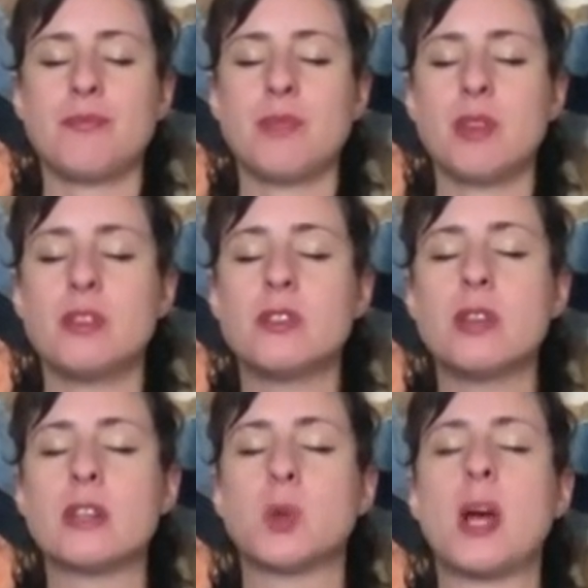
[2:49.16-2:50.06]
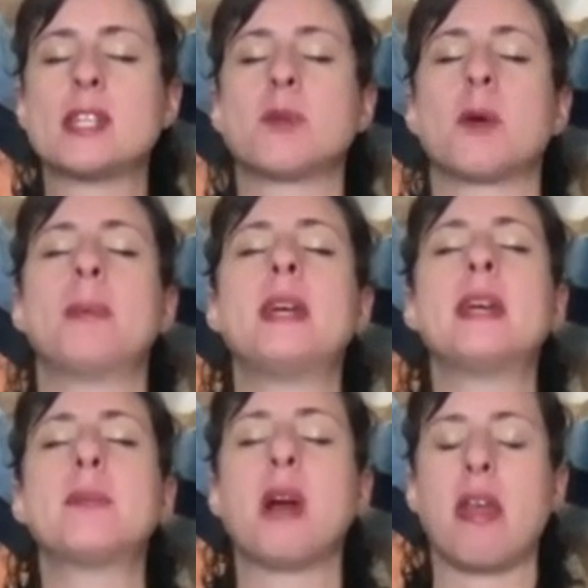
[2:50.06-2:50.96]
Let's do that twice more.
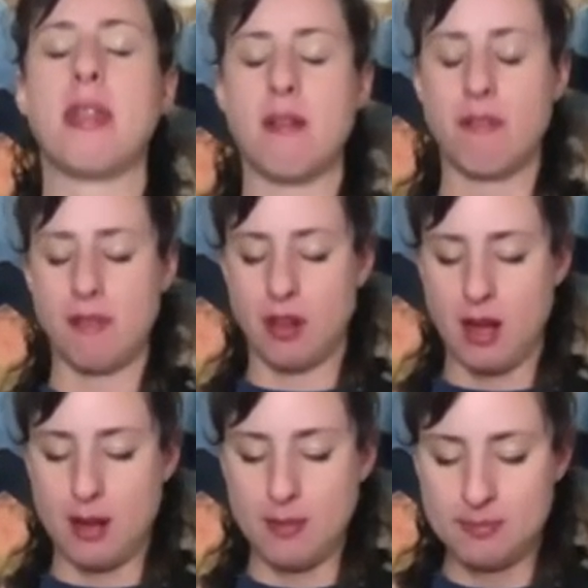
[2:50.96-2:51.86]
Big breath in, fill up.